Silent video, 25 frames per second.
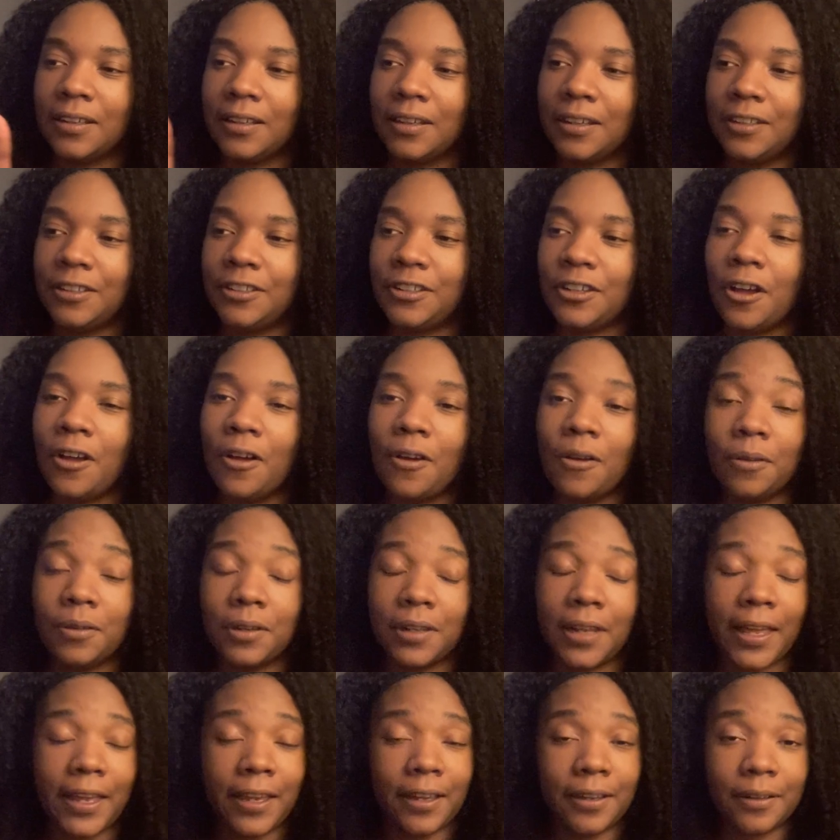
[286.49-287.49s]

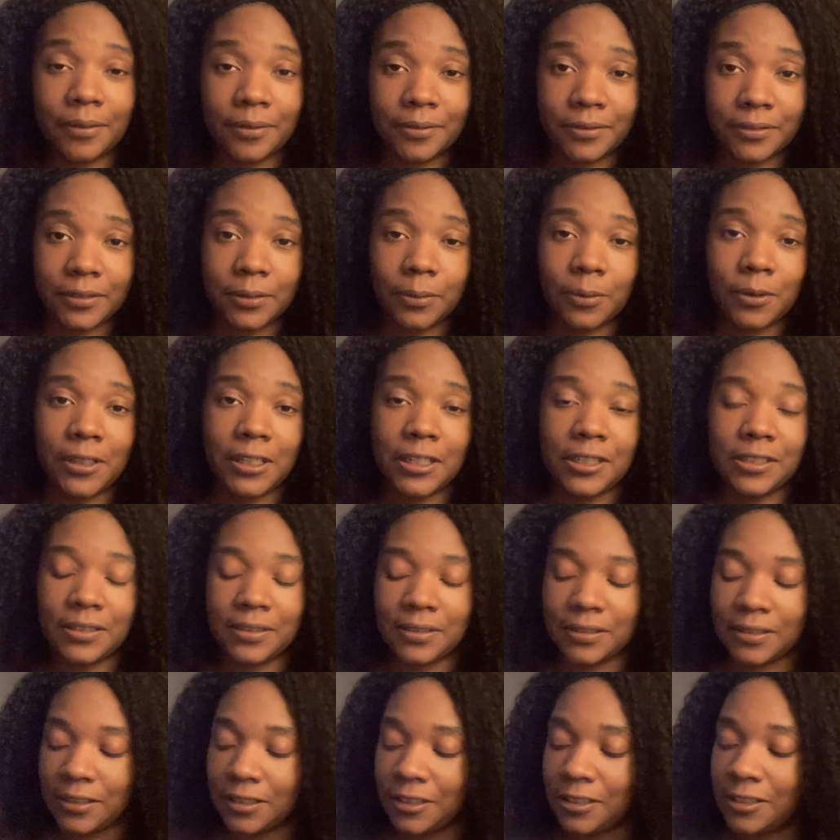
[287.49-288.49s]
adult. Like, well, he's
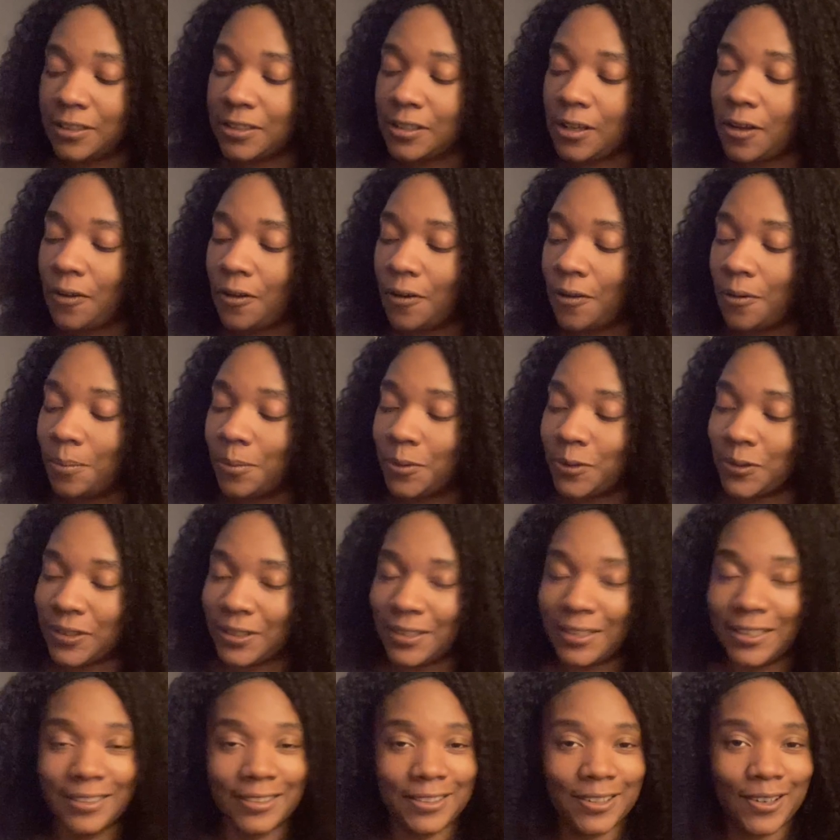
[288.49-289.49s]
an adult, almost
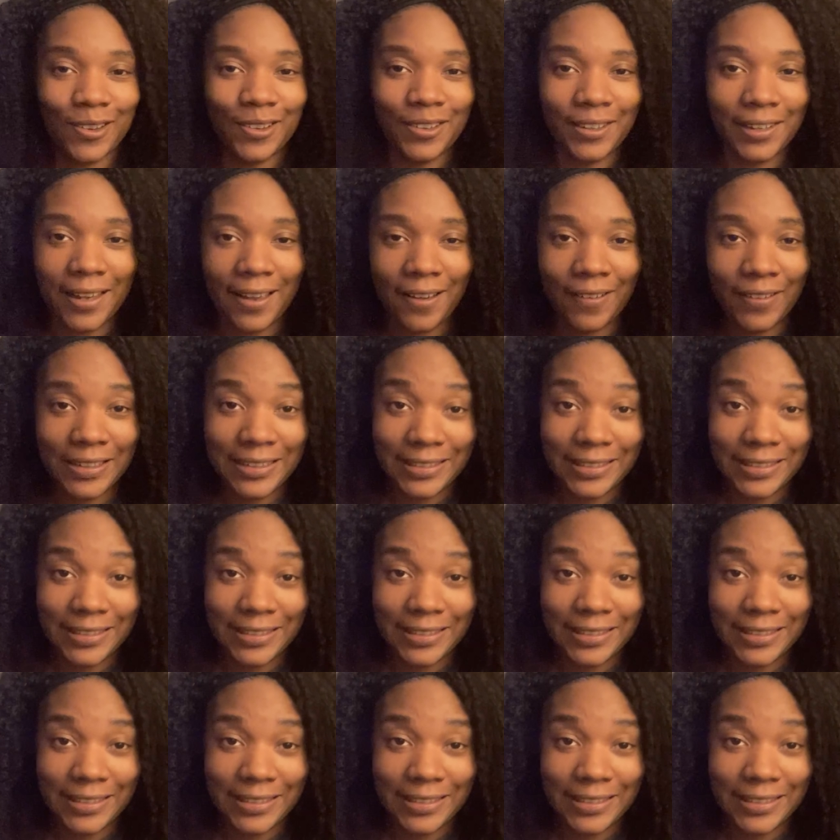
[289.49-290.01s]
an adult now.